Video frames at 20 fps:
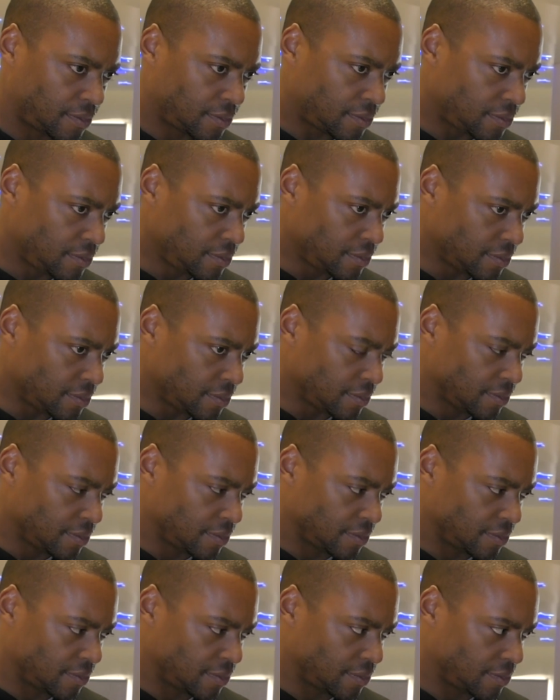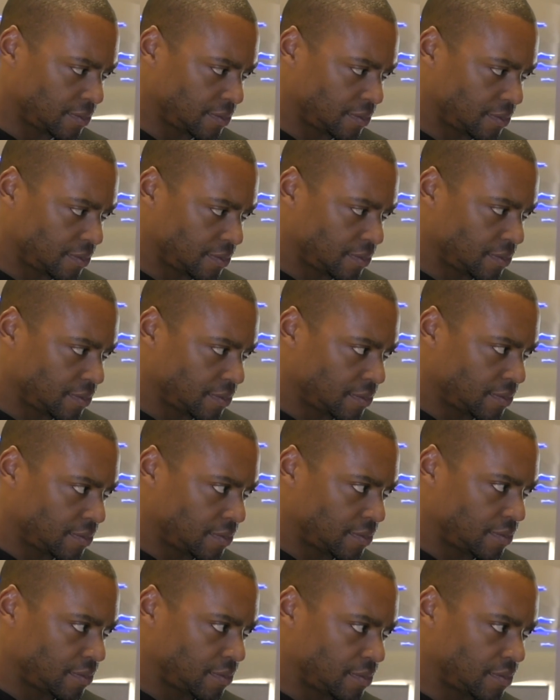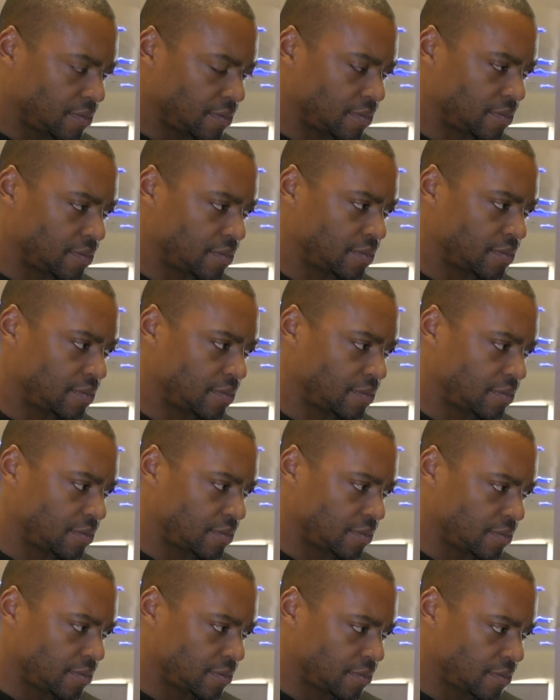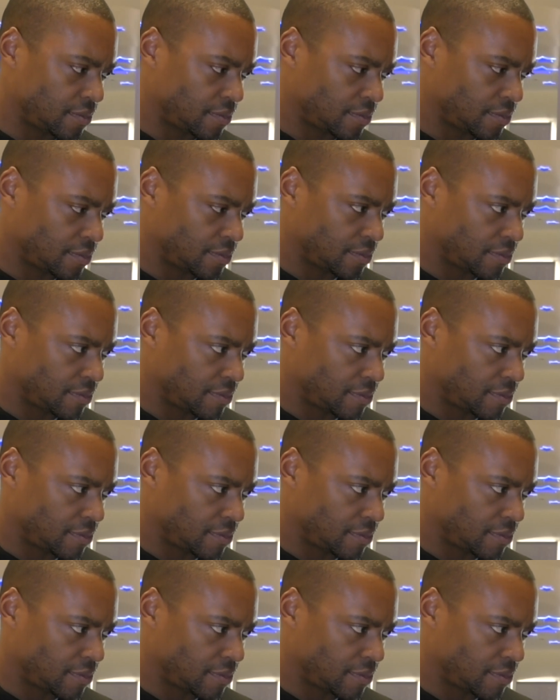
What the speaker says: This person isn't speaking.